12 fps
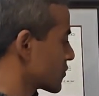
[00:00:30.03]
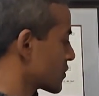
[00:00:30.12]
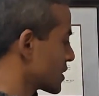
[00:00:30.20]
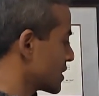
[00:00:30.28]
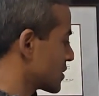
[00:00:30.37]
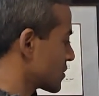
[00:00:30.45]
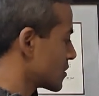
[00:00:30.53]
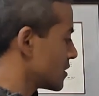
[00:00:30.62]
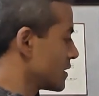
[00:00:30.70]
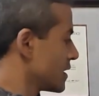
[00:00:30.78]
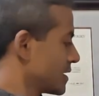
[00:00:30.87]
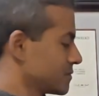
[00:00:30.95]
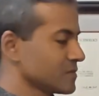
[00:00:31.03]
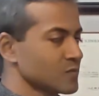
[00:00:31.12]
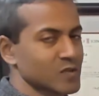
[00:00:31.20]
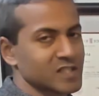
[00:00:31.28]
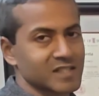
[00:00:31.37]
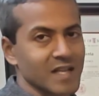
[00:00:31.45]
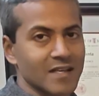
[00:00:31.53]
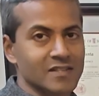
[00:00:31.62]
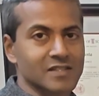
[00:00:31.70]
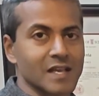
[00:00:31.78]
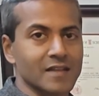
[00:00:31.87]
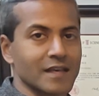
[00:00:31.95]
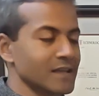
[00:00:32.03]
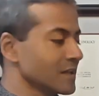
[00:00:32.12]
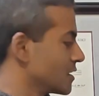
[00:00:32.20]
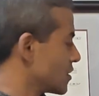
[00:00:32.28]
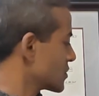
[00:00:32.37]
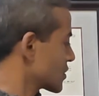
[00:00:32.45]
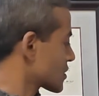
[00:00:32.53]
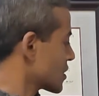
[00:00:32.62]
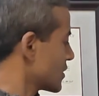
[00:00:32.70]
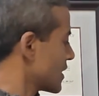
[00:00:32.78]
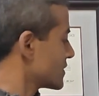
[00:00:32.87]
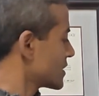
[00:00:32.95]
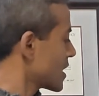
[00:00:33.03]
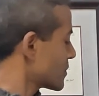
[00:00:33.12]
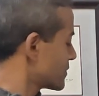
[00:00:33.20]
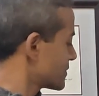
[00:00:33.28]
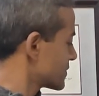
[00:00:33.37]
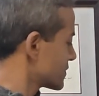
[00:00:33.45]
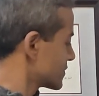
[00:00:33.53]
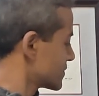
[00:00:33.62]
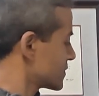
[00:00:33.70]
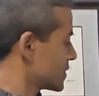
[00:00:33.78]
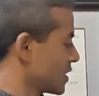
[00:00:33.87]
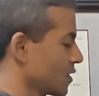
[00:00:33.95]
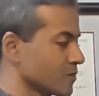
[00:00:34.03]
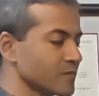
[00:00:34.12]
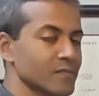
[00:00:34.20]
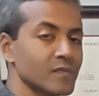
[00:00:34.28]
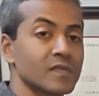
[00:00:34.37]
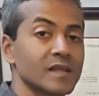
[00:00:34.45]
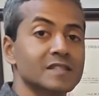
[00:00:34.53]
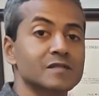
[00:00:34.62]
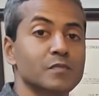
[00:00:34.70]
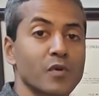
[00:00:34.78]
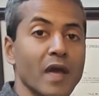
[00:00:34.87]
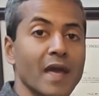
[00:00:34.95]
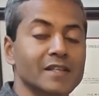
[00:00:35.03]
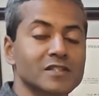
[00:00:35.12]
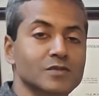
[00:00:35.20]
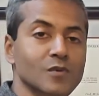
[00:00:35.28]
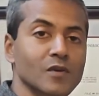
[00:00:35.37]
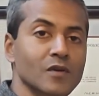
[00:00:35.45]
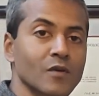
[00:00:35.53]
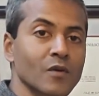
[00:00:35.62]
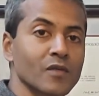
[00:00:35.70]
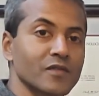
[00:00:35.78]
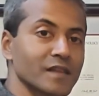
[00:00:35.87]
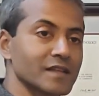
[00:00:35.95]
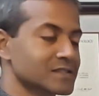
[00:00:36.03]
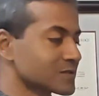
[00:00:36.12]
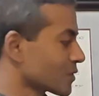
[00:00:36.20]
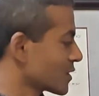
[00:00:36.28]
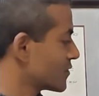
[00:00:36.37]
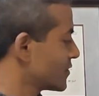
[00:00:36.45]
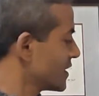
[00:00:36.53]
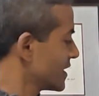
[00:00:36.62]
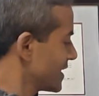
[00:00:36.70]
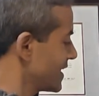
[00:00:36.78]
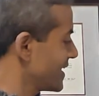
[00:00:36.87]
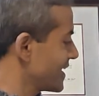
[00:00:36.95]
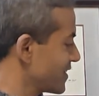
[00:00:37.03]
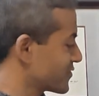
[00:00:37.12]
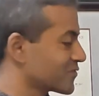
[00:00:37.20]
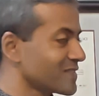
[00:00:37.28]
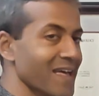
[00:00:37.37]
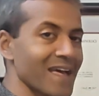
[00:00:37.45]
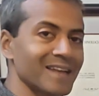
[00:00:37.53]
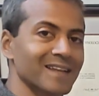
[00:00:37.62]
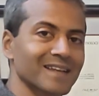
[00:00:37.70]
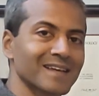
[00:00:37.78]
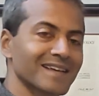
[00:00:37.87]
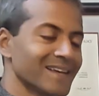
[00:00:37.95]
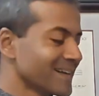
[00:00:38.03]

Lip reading: over here, which is not to say that, your code ended up, this branched or this sort of if then